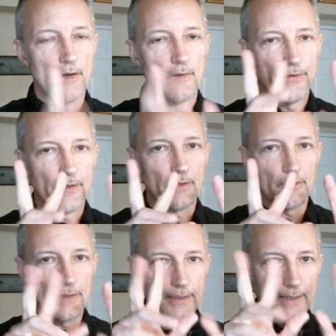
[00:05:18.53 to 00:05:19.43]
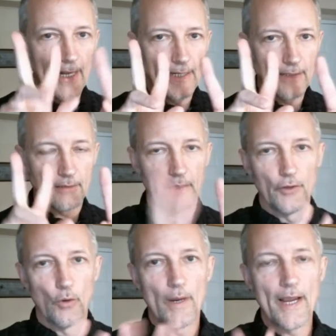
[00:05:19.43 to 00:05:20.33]
the, the gate on the
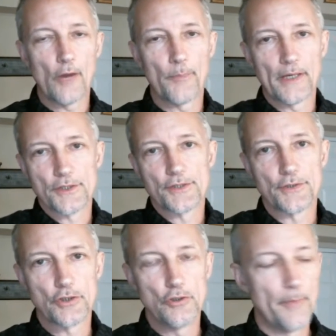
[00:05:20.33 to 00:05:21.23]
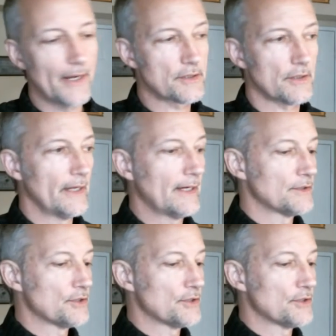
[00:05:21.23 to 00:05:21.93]
way out because they're too big. So they could just